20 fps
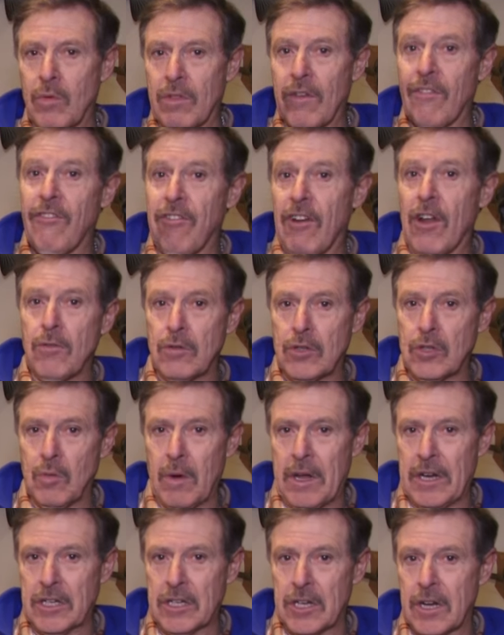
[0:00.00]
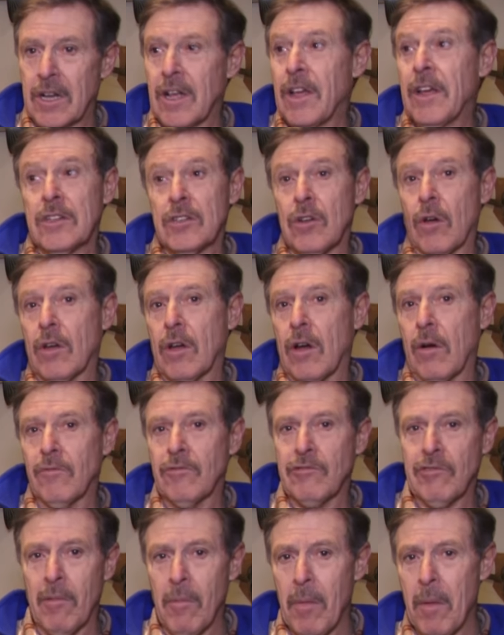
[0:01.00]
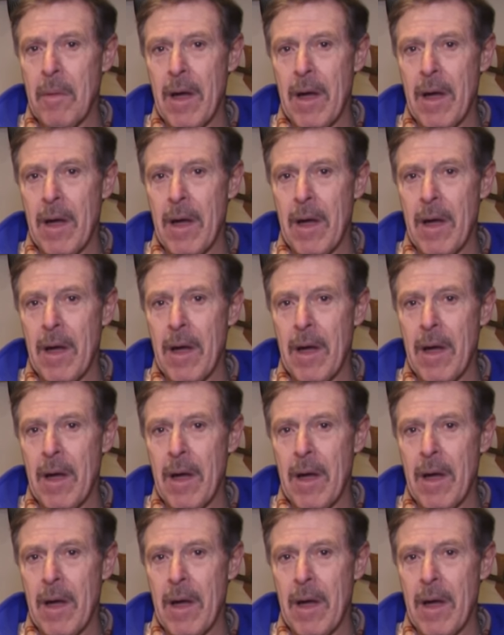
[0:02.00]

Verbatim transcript: with a float switch. So it comes from the